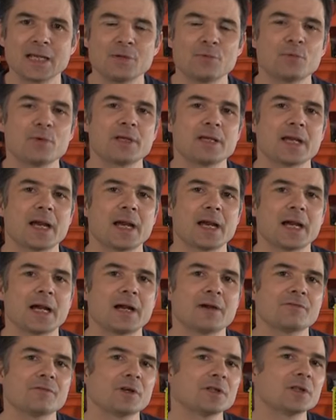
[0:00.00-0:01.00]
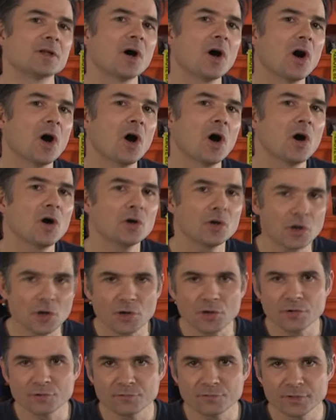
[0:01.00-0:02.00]
we have an
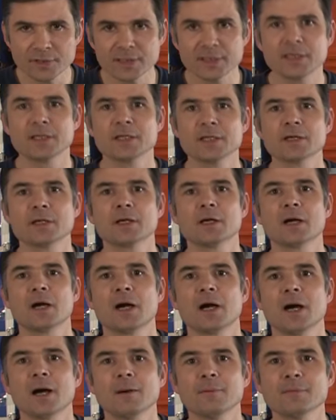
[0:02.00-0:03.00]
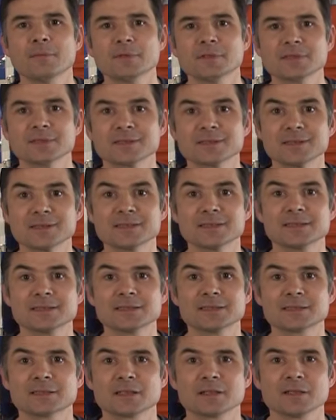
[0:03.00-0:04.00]
ROV
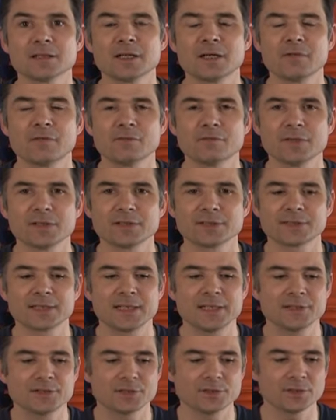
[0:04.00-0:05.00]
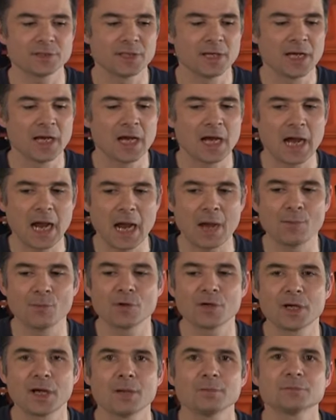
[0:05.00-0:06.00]
scientist live investigation, and we'll
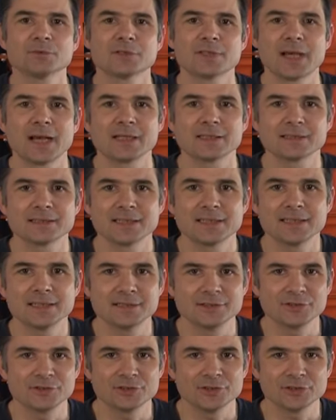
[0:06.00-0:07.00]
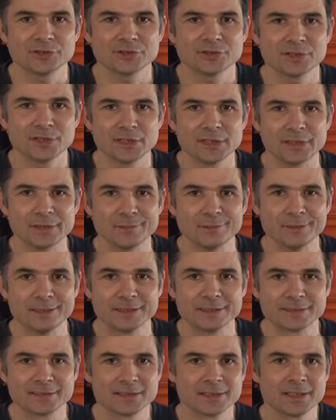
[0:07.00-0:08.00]
come to that in just a little
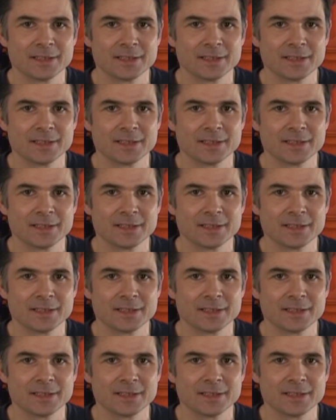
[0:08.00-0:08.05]
bit.